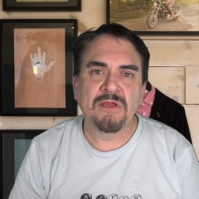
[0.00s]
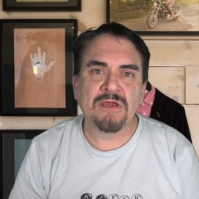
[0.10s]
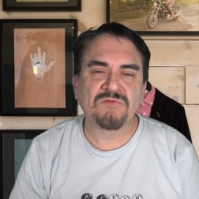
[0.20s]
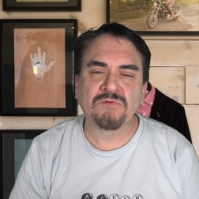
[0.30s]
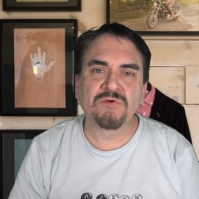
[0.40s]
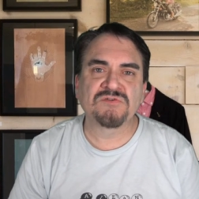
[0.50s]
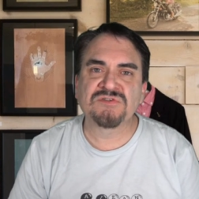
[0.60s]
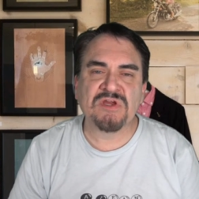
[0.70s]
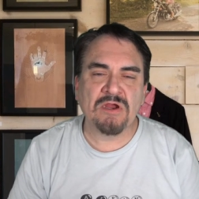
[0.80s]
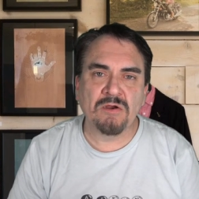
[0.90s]
has
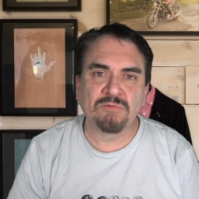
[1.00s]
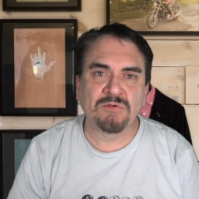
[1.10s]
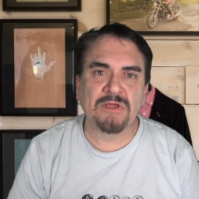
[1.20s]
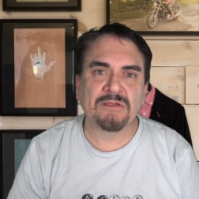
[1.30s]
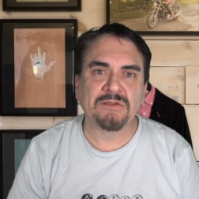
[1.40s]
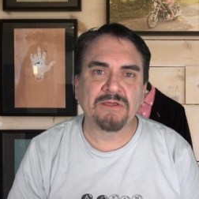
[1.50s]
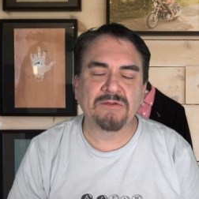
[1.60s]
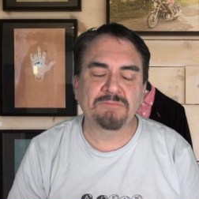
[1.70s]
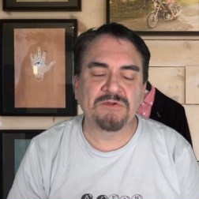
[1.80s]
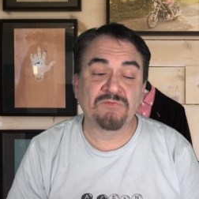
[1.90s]
looked terrible
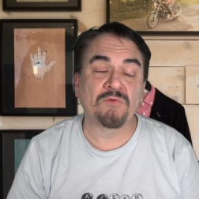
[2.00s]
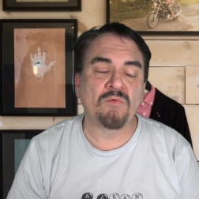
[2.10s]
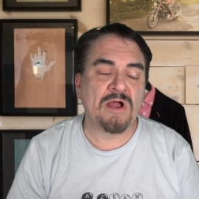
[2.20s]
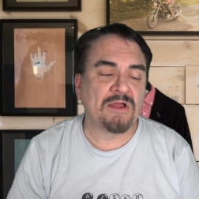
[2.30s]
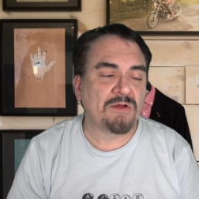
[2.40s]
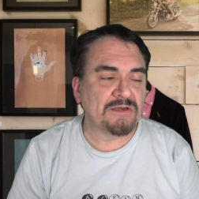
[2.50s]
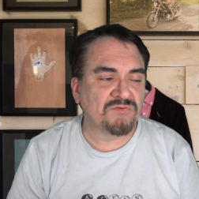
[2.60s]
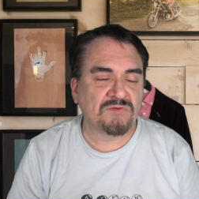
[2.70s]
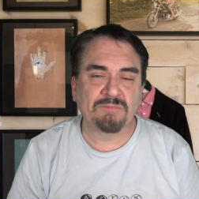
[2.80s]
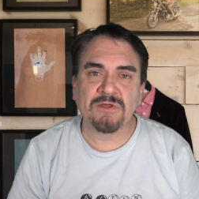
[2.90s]
lately. I mean, for a while,
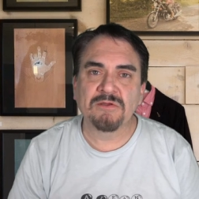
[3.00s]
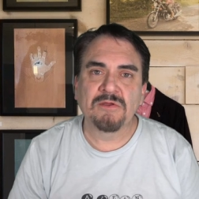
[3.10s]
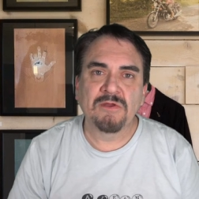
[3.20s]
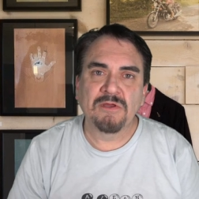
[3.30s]
honestly, but